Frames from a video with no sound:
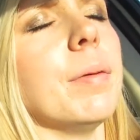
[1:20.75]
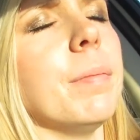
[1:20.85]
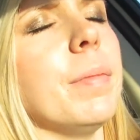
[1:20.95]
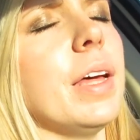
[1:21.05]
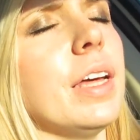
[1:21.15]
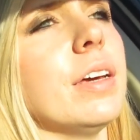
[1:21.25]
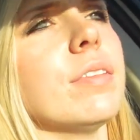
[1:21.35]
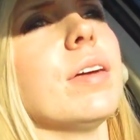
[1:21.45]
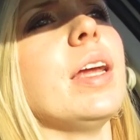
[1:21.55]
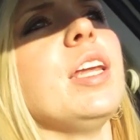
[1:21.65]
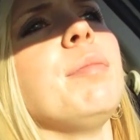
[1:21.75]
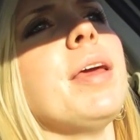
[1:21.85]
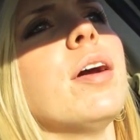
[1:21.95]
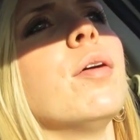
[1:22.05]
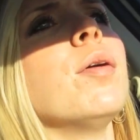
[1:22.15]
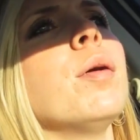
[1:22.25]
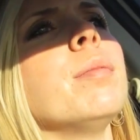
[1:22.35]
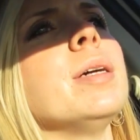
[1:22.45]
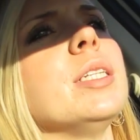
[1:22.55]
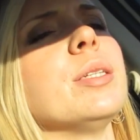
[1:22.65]
am ready to be
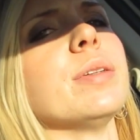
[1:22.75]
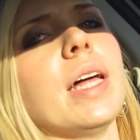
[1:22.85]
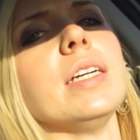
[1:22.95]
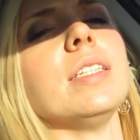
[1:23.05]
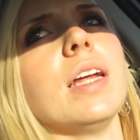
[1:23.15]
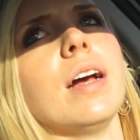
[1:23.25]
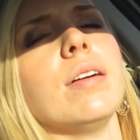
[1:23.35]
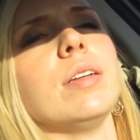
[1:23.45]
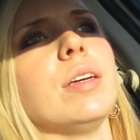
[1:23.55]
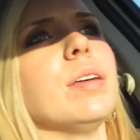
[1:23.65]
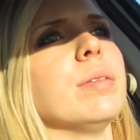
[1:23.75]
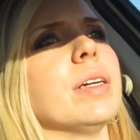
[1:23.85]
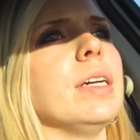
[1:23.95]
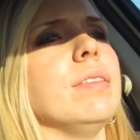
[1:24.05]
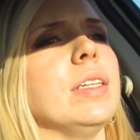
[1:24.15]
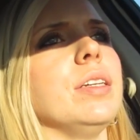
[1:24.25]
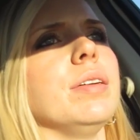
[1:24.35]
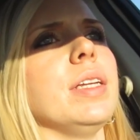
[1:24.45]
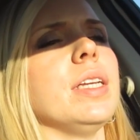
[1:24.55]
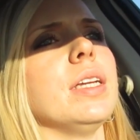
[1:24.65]
home and just relaxing i don't know that we're even
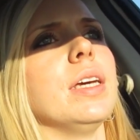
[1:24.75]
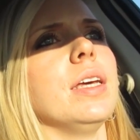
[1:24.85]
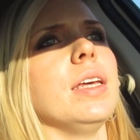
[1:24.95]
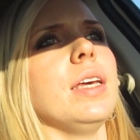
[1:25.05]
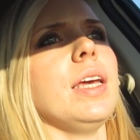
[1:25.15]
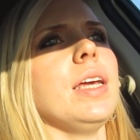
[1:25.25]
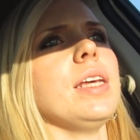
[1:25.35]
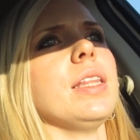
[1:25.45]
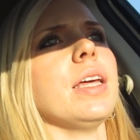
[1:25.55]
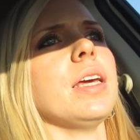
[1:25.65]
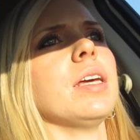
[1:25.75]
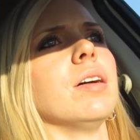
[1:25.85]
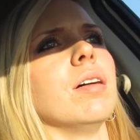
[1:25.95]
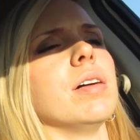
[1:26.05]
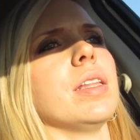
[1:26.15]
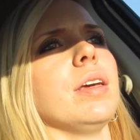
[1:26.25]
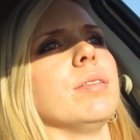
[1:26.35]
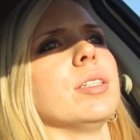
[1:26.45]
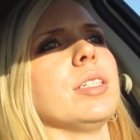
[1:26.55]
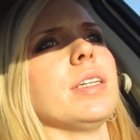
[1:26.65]
doing anything at all i think
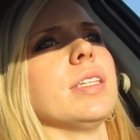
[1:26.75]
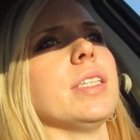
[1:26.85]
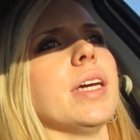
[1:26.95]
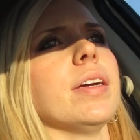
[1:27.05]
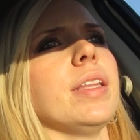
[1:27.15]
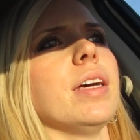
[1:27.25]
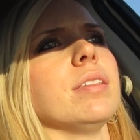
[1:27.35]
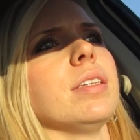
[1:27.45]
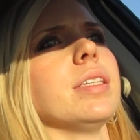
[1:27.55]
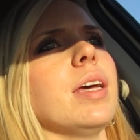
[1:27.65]
we're just gonna stay around the house